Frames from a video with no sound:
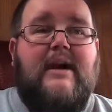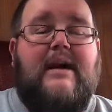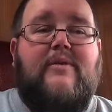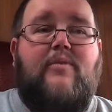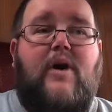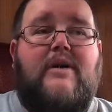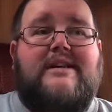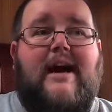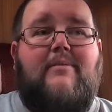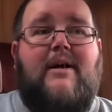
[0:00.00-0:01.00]
and it worked
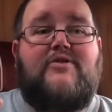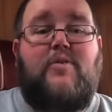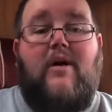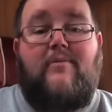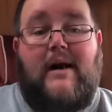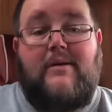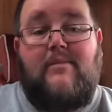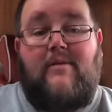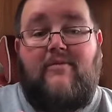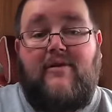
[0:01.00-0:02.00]
out about £12 a
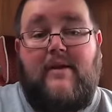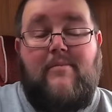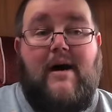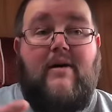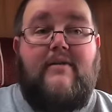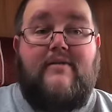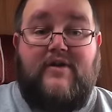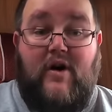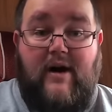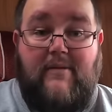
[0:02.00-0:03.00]
month for the amount of
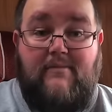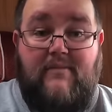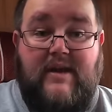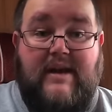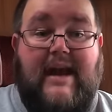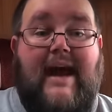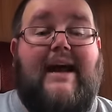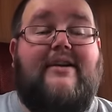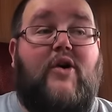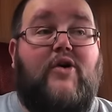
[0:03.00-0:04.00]
time it
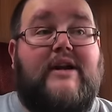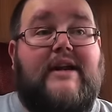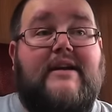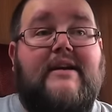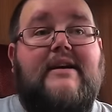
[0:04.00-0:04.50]
had on it.